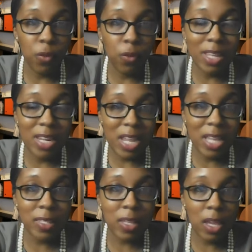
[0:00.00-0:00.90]
for the
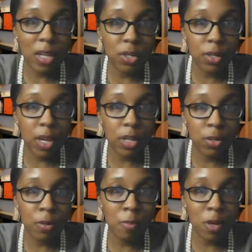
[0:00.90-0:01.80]
next
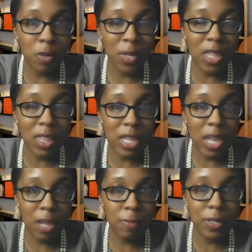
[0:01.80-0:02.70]
educational moment in
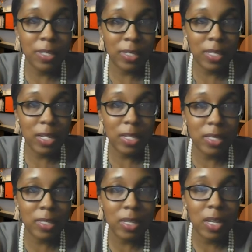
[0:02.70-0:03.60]
the
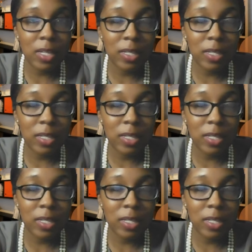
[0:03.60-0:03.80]
ABCs